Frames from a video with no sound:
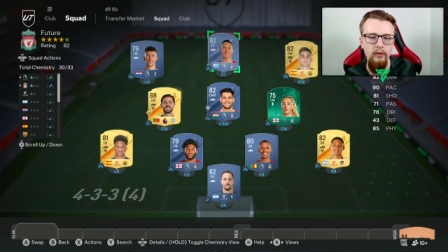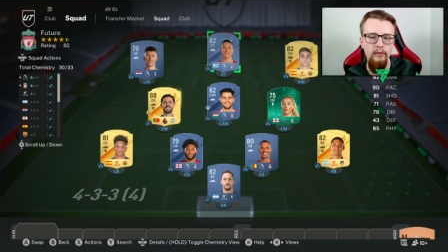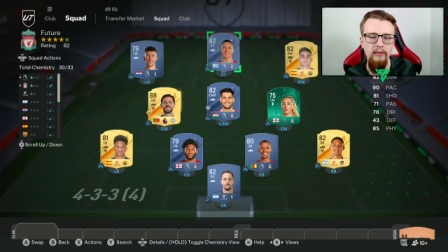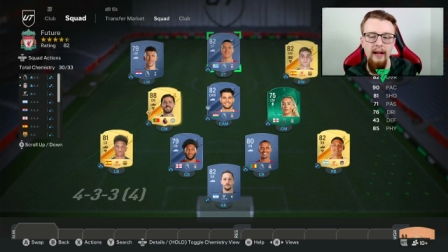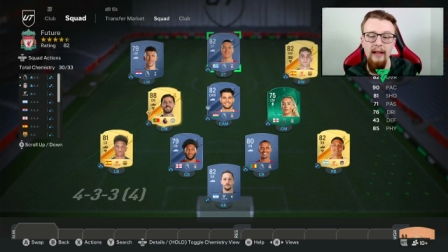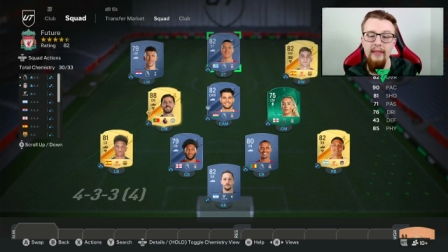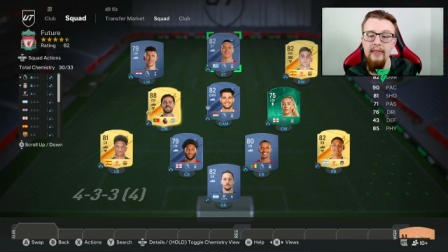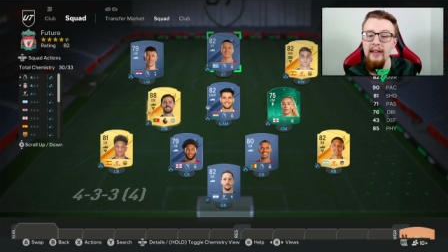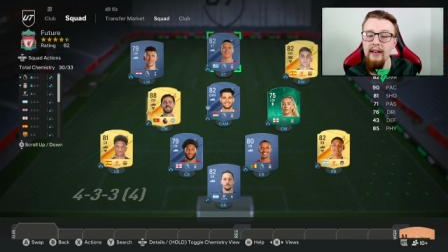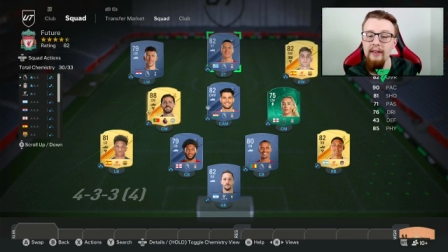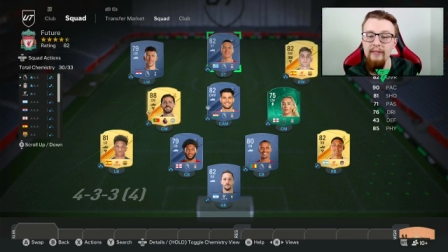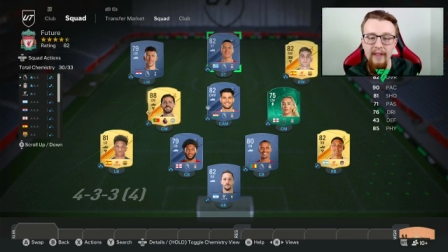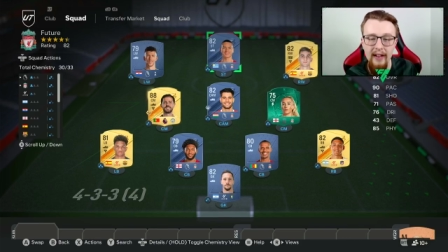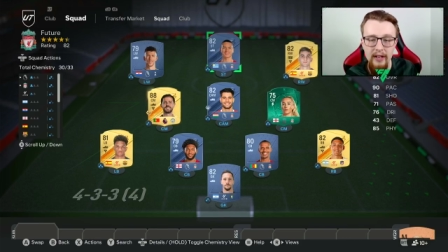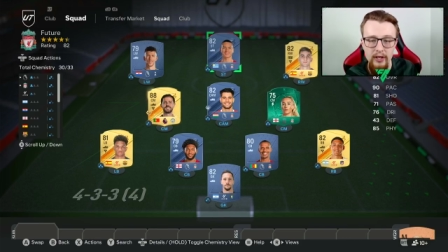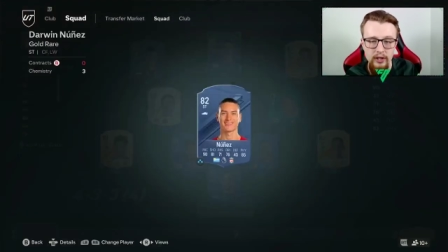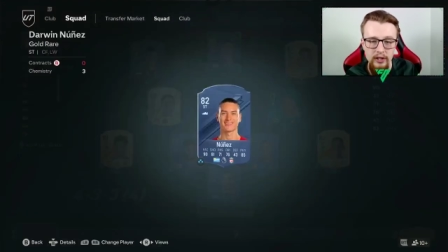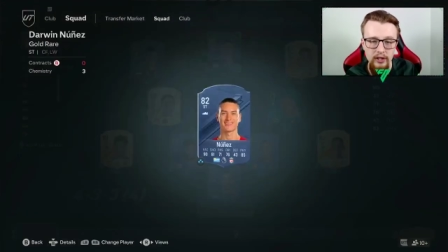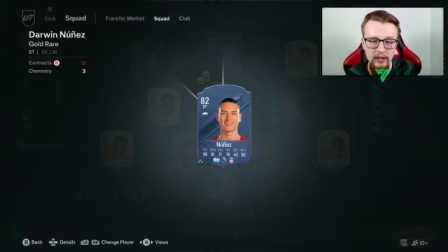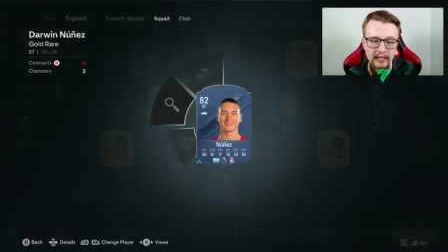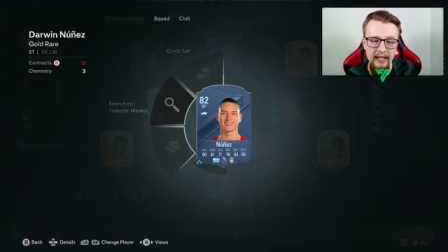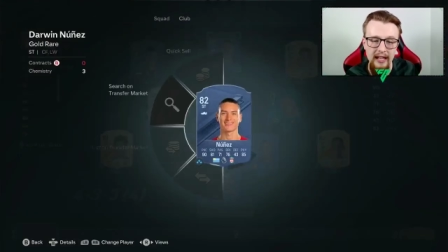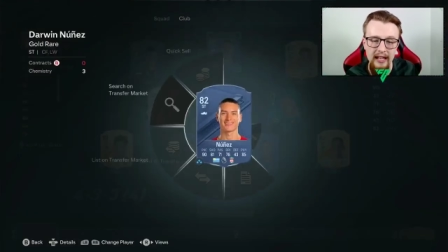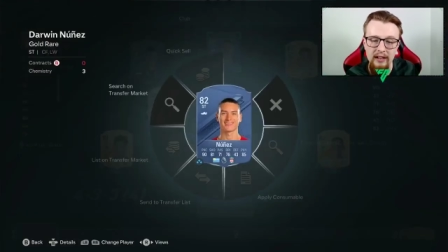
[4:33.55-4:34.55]
And then
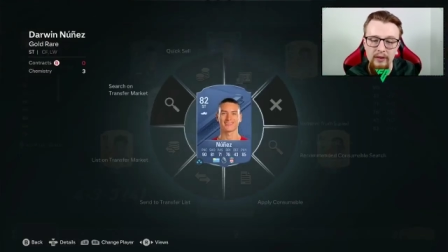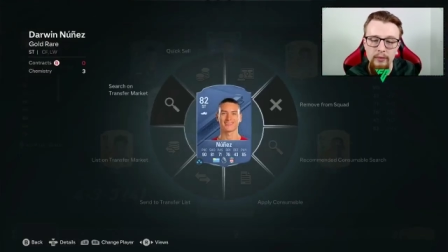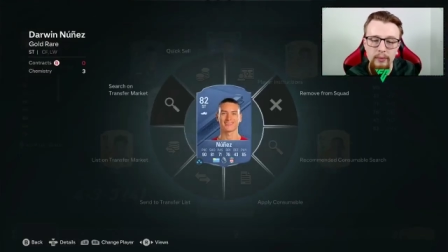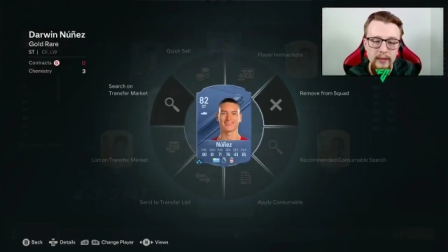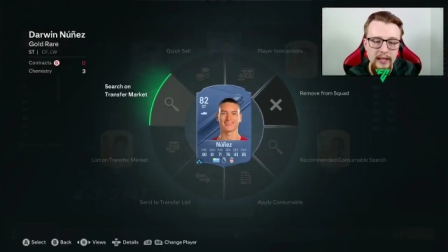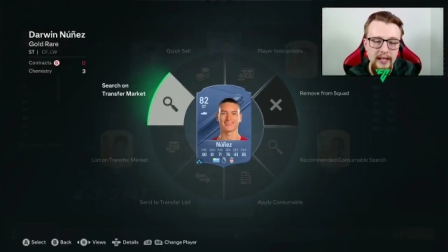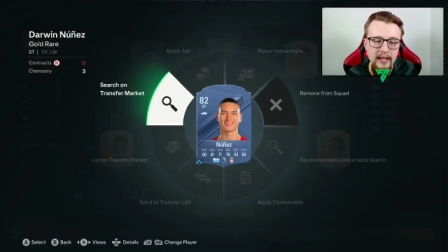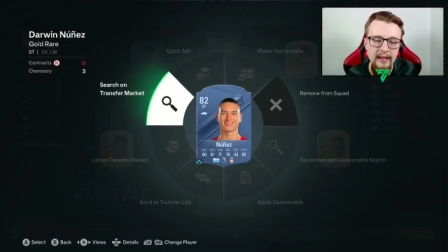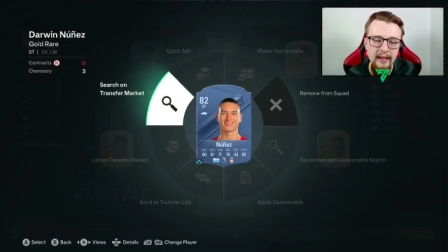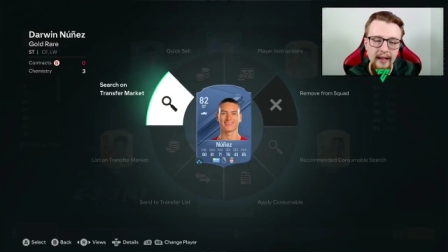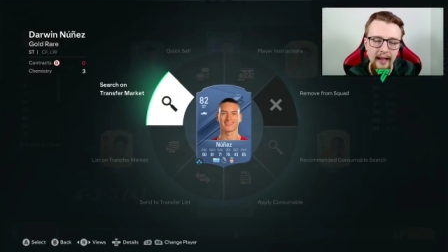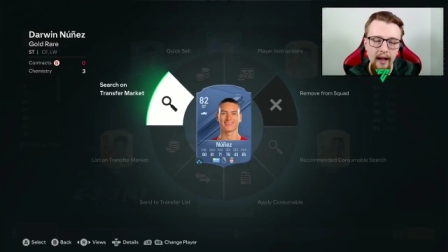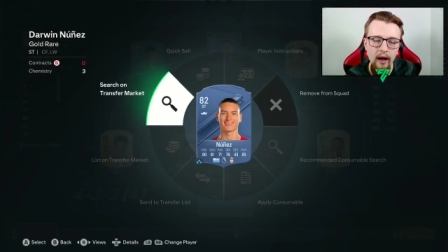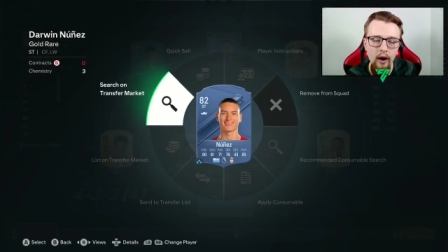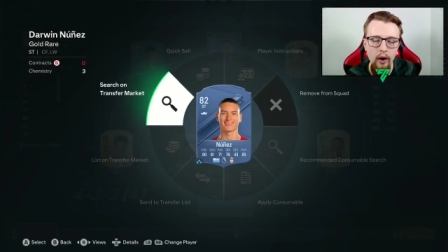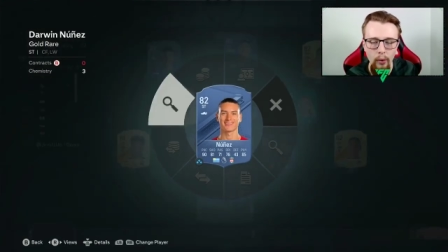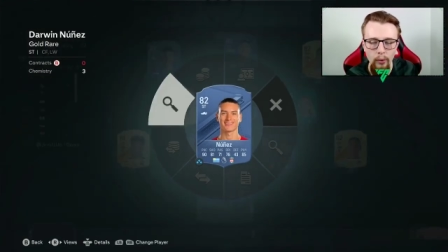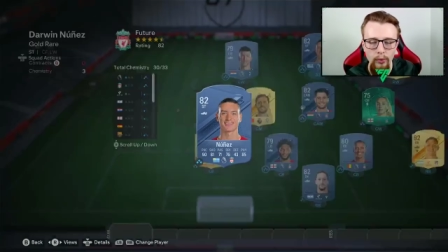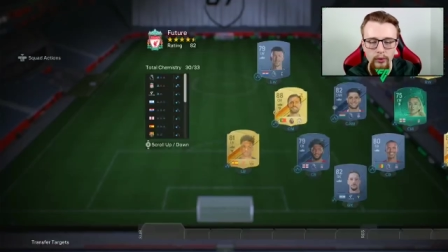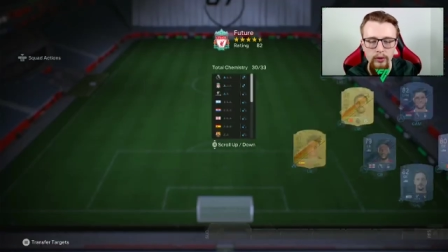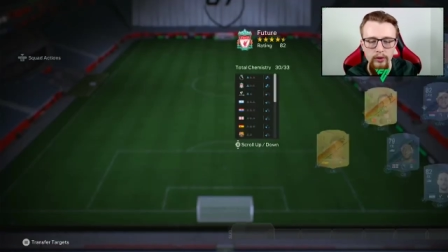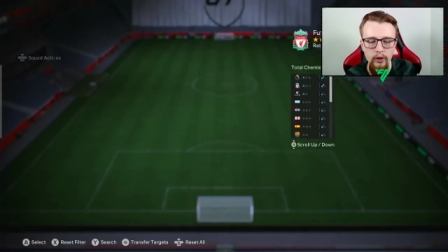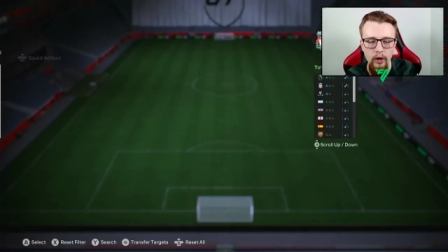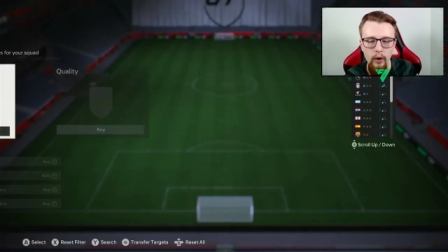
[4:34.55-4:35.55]
eventually, if we can get hold
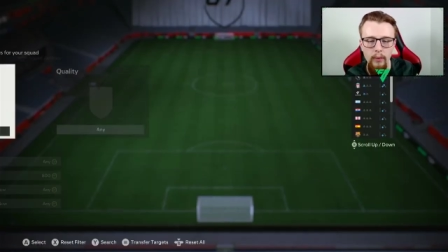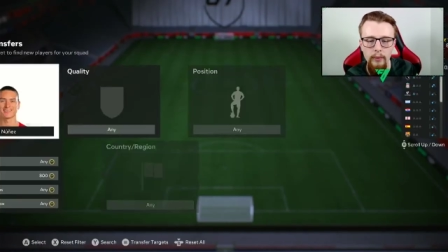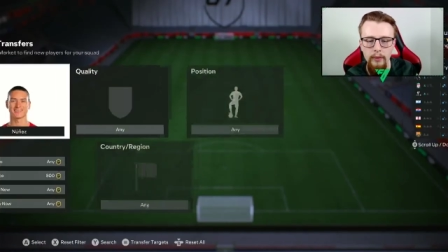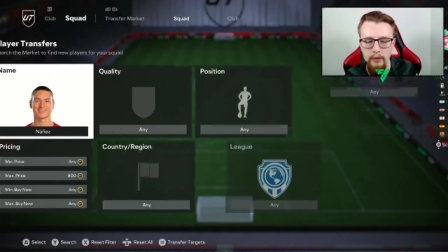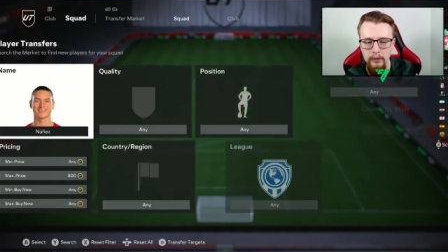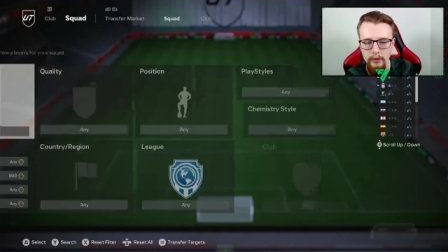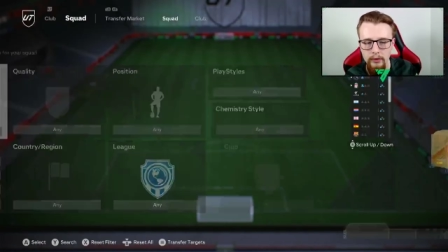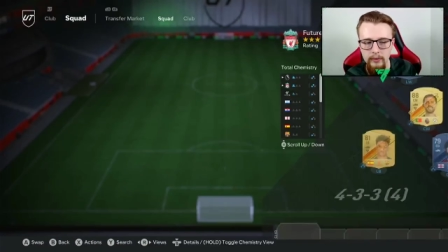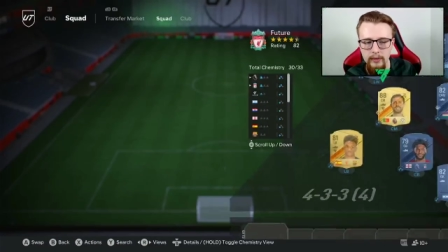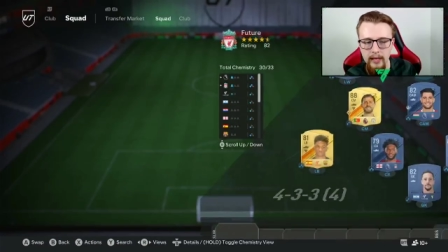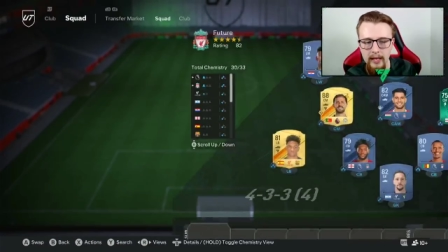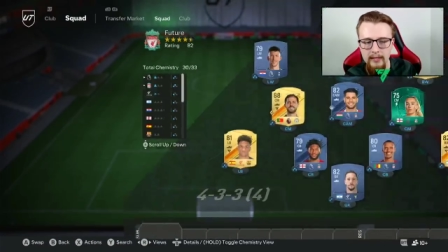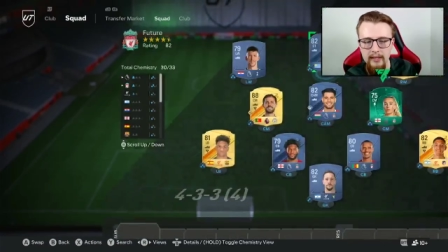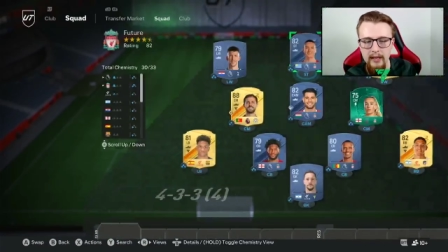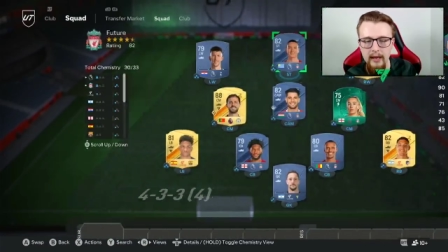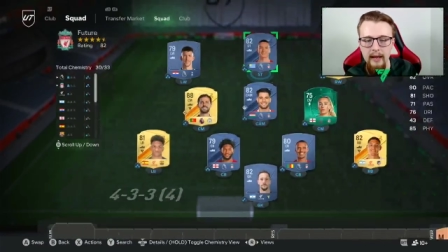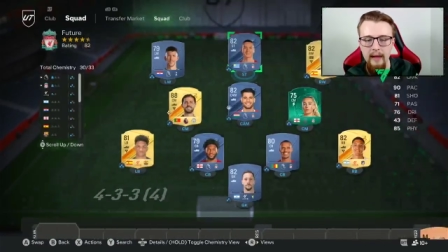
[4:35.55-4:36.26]
of Darwin Núñez,